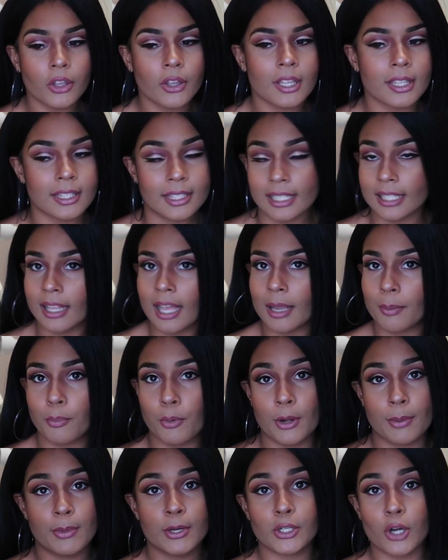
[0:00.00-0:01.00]
You can see like
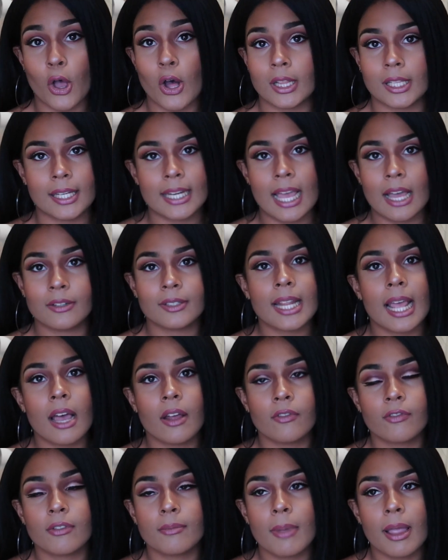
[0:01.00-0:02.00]
pretty much all the
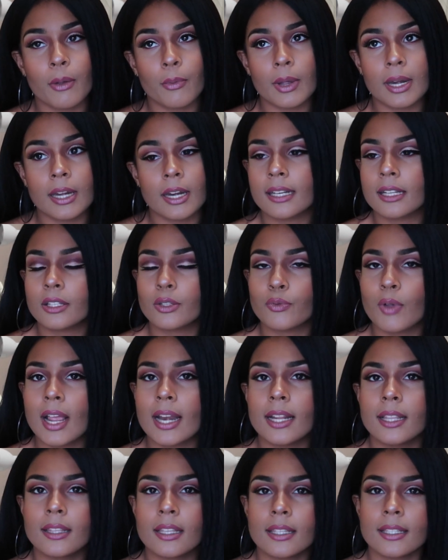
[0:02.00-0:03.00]
downtown from my window, and it's
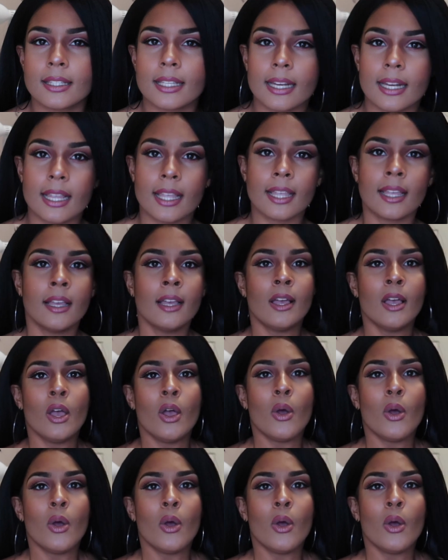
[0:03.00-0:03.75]
right in the city,